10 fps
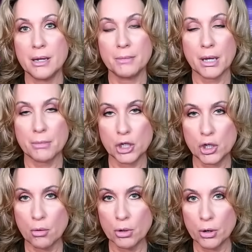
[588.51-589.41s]
become a
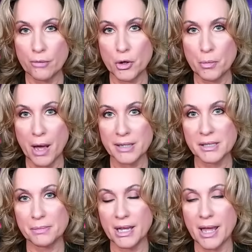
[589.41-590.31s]
donor if you
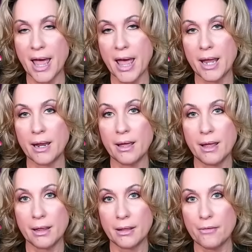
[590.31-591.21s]
possibly can.
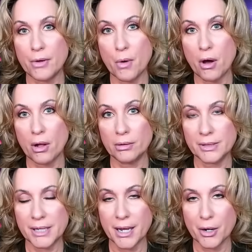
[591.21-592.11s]
Love you all.
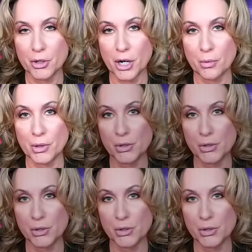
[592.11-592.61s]
Take care. Talk with you